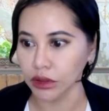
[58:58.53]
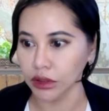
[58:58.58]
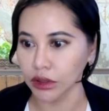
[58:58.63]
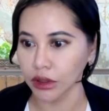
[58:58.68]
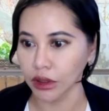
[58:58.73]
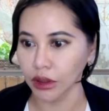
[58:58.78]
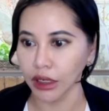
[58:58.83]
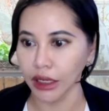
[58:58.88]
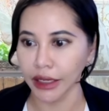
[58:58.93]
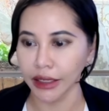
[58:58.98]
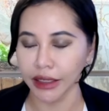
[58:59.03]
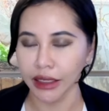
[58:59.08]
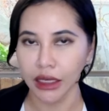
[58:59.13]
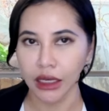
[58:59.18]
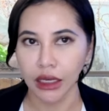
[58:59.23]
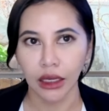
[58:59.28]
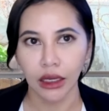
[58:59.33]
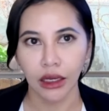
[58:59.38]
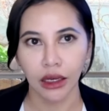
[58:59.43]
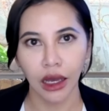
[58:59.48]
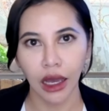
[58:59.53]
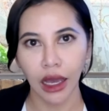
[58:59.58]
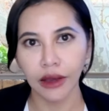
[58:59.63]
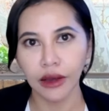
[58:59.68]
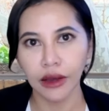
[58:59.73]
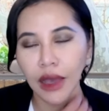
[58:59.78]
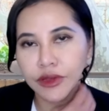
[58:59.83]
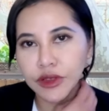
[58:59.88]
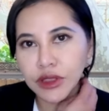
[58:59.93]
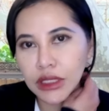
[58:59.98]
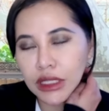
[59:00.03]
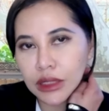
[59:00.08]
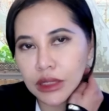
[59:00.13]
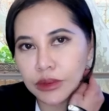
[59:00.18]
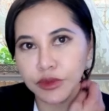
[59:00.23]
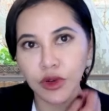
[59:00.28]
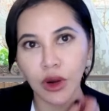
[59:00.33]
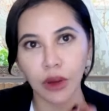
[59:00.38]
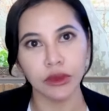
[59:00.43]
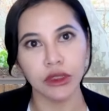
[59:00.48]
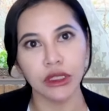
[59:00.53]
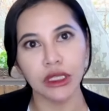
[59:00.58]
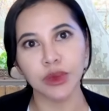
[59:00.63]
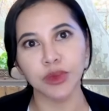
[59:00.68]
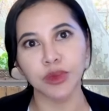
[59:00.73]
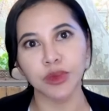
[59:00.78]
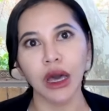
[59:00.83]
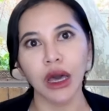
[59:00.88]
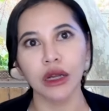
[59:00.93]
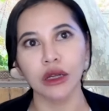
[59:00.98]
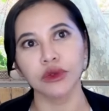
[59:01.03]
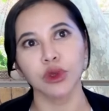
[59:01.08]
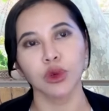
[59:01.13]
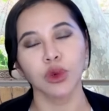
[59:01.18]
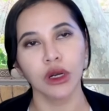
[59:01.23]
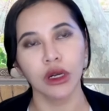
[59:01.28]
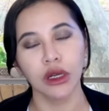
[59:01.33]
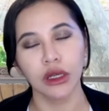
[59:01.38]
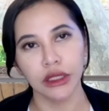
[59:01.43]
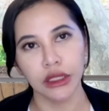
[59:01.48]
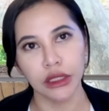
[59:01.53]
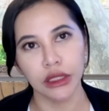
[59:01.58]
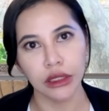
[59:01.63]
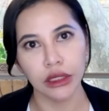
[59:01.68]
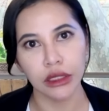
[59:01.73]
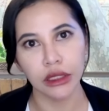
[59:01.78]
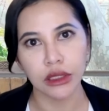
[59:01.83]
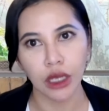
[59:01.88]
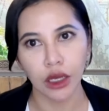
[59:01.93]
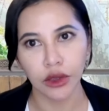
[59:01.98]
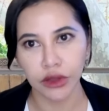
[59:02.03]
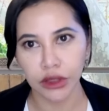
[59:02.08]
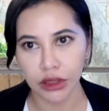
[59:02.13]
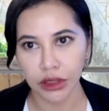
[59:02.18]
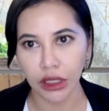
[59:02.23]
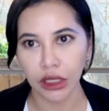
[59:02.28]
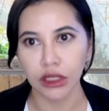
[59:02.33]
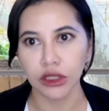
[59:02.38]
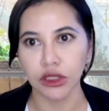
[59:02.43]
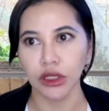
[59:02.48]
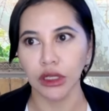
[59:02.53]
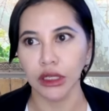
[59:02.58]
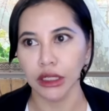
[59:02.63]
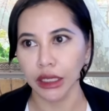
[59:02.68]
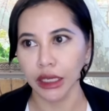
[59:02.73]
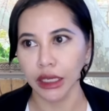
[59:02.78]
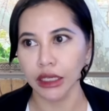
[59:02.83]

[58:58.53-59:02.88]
You know, like I've seen from this part of the world in Southeast Asia and